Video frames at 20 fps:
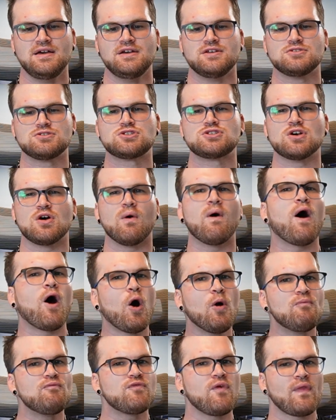So
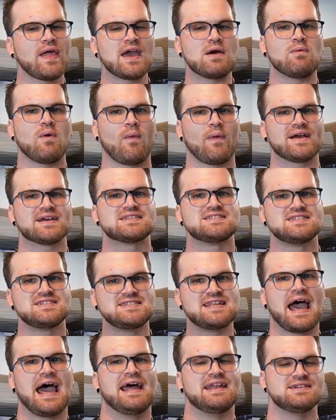hopefully it will
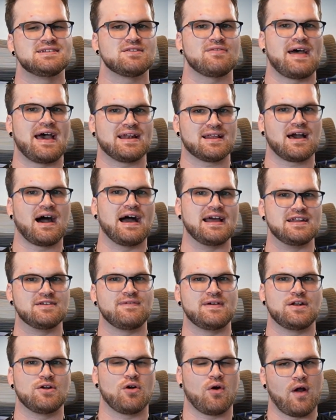extend that kind of
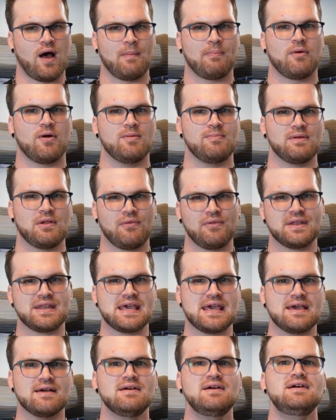
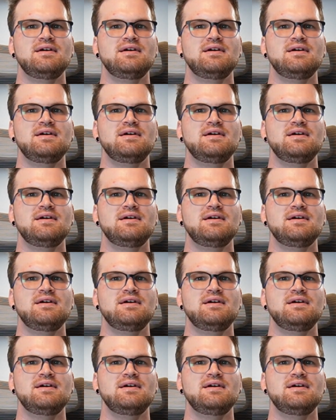interoperability